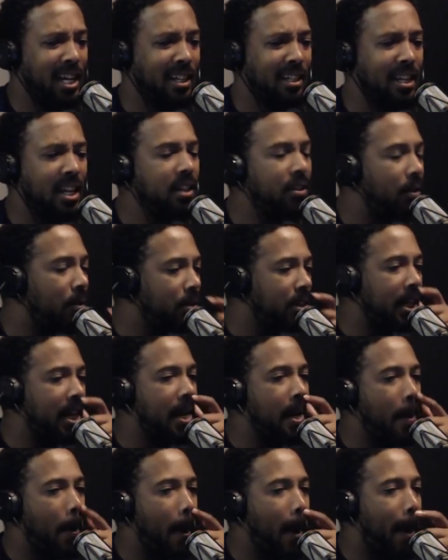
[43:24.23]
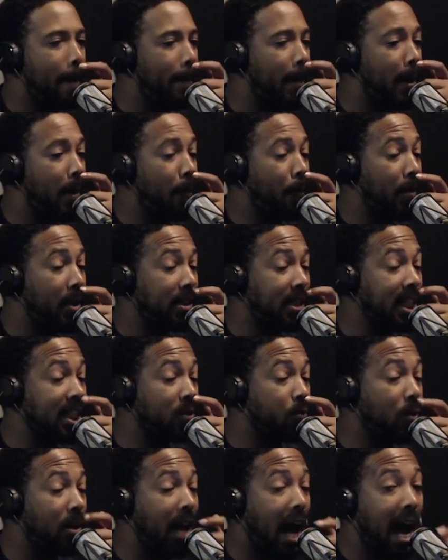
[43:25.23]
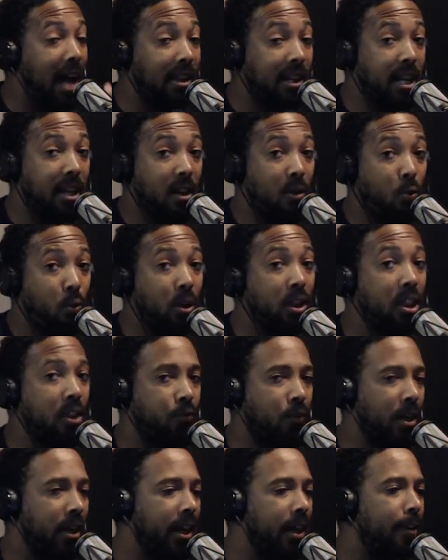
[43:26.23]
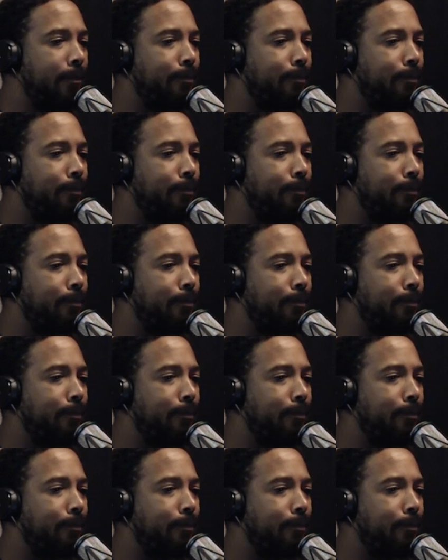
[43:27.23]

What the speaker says: See, and motherfucker, this is what I think really is funny.